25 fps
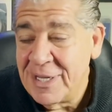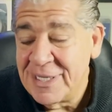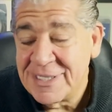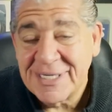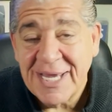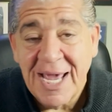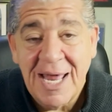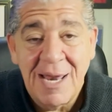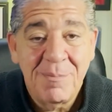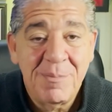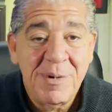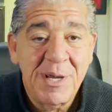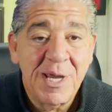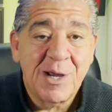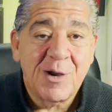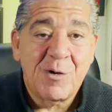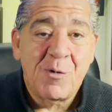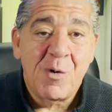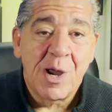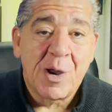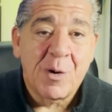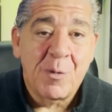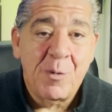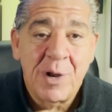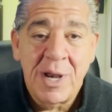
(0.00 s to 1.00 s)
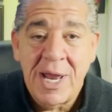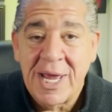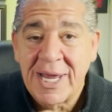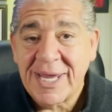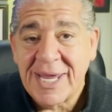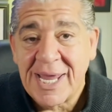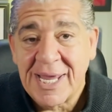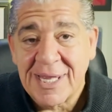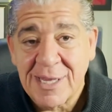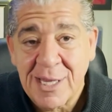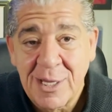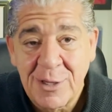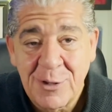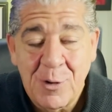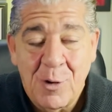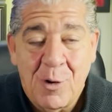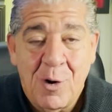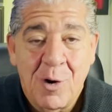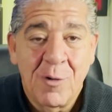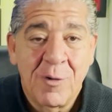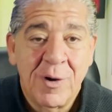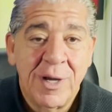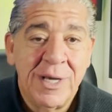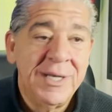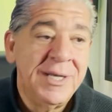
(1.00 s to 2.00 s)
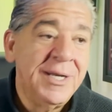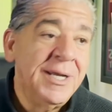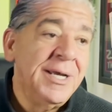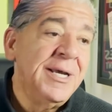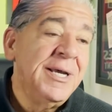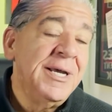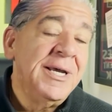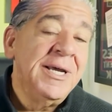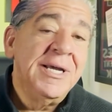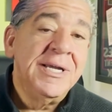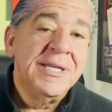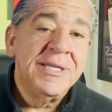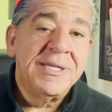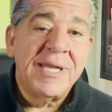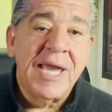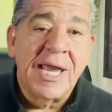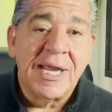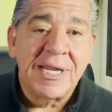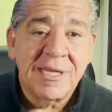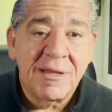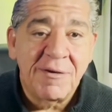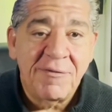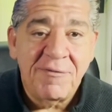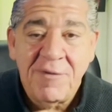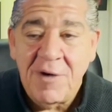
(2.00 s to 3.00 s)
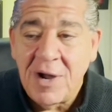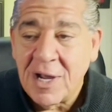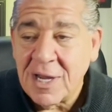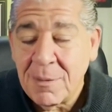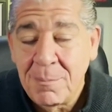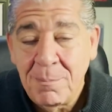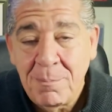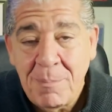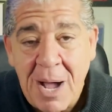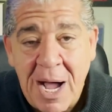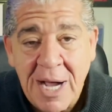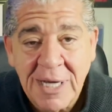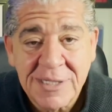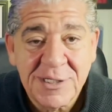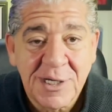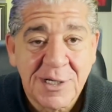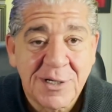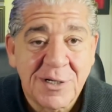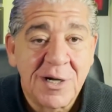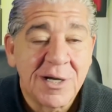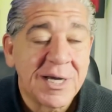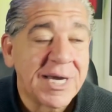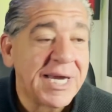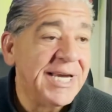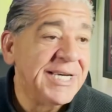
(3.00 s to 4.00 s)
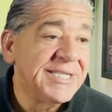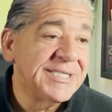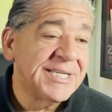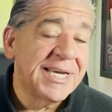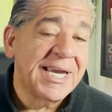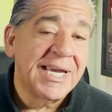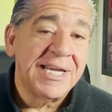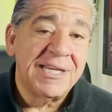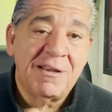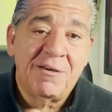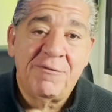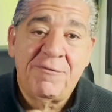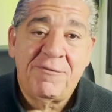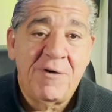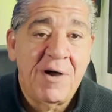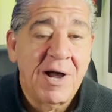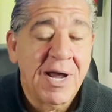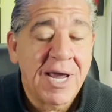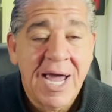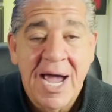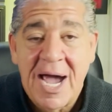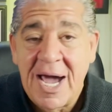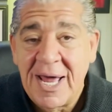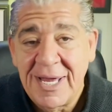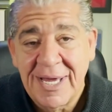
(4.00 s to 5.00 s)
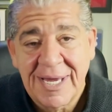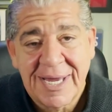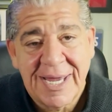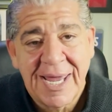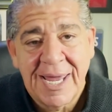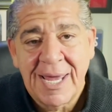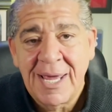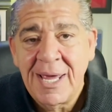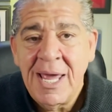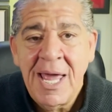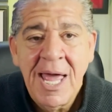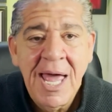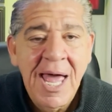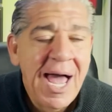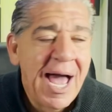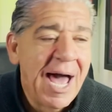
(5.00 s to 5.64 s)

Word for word: It's got to be a quick one. I kicked the door door in, take the fucking box of cookies and get the fuck out. I can't.